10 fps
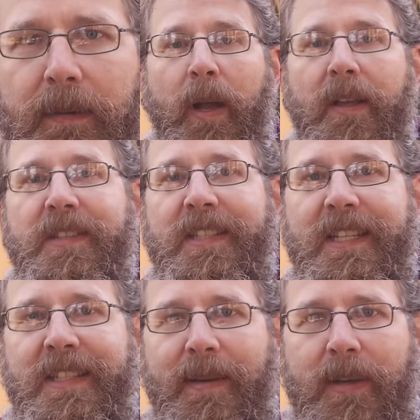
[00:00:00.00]
Well,
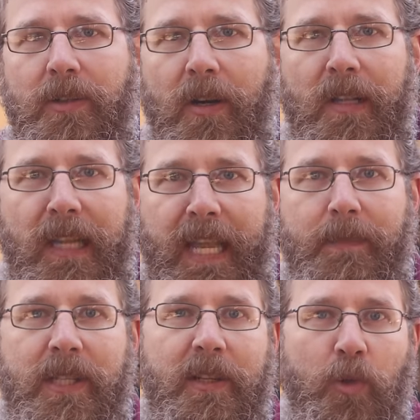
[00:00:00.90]
since MSR
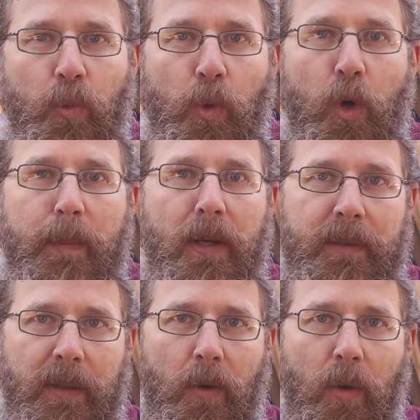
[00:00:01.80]
claims that it's roomier
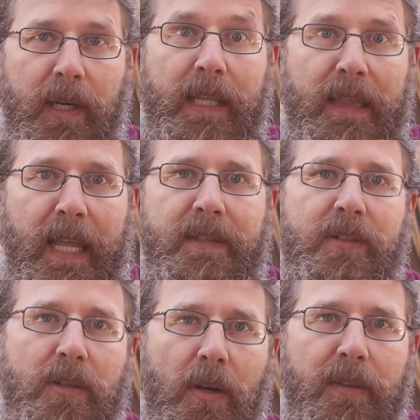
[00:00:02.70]
than the Hornet, let's
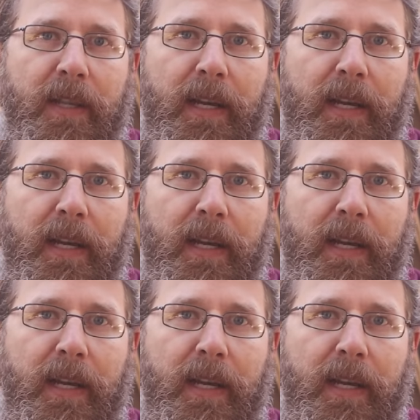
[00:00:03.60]
start